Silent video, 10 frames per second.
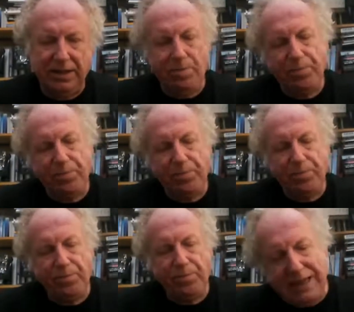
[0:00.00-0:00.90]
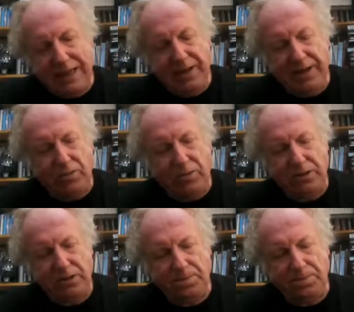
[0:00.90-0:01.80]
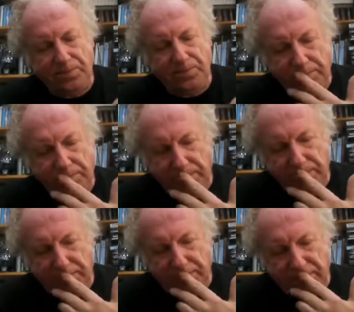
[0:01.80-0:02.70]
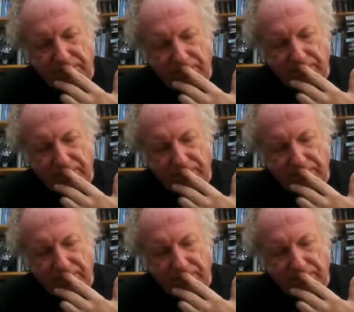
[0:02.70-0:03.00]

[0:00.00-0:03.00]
Okay, so in terms, sorry, uh, in